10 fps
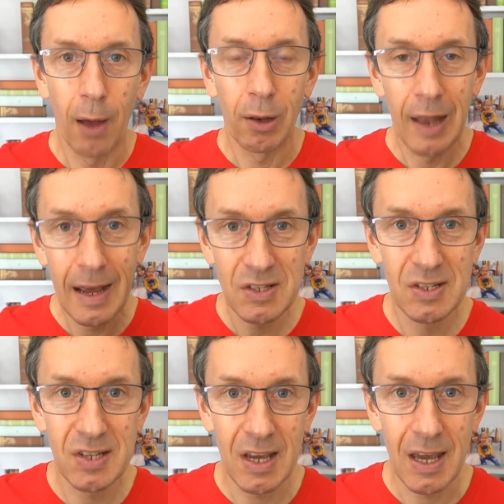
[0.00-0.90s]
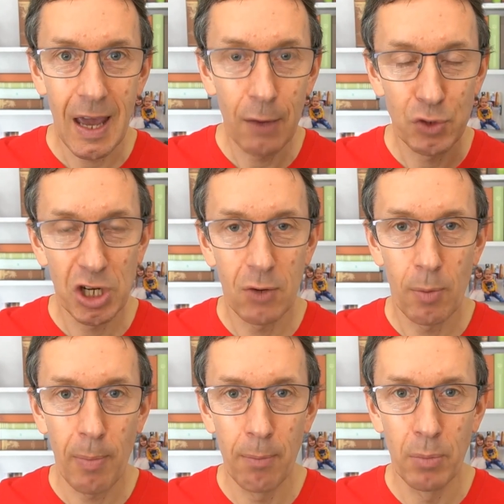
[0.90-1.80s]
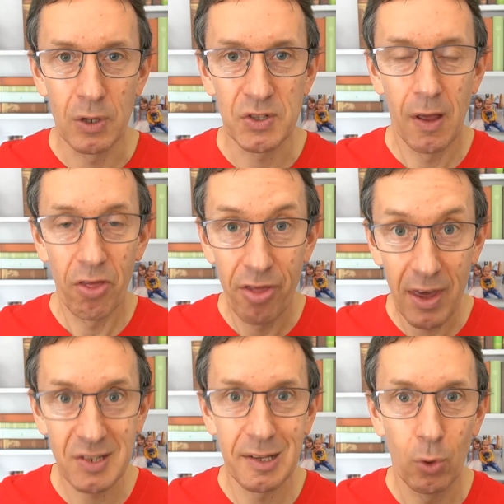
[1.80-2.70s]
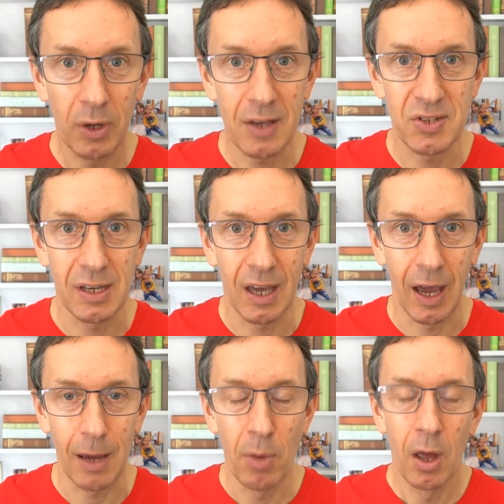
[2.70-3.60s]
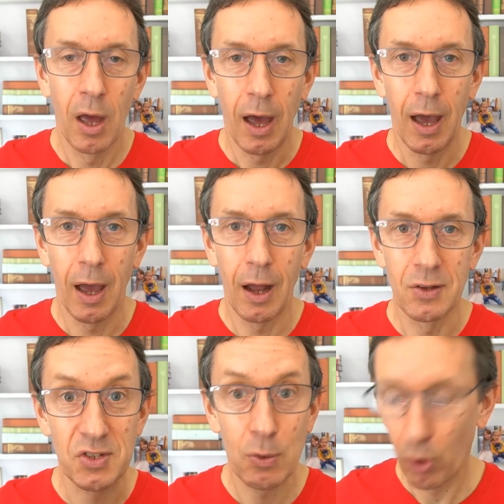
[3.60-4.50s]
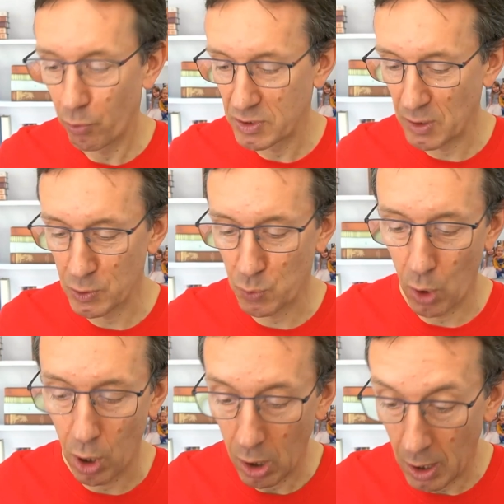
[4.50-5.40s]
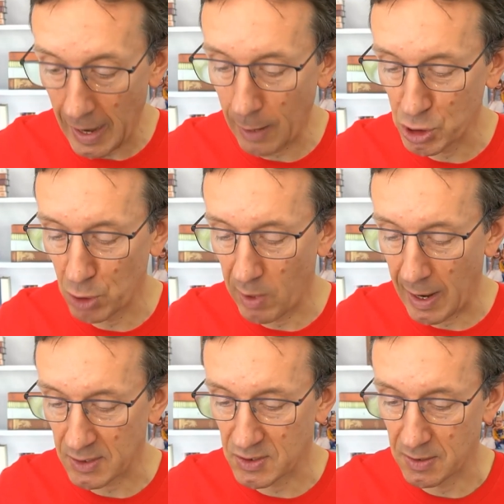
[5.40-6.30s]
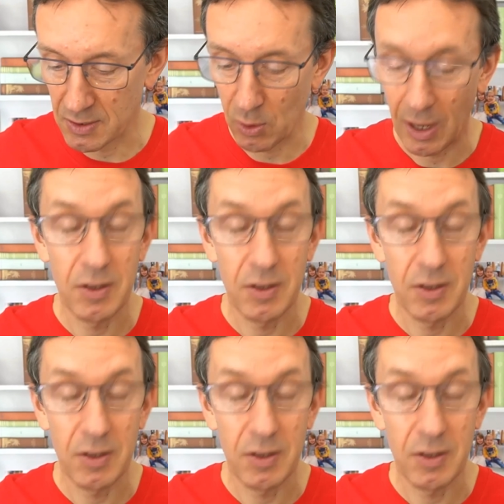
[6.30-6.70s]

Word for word: Let's see if she remembers this little guessing game and see what the results were and how she reacts to this, okay?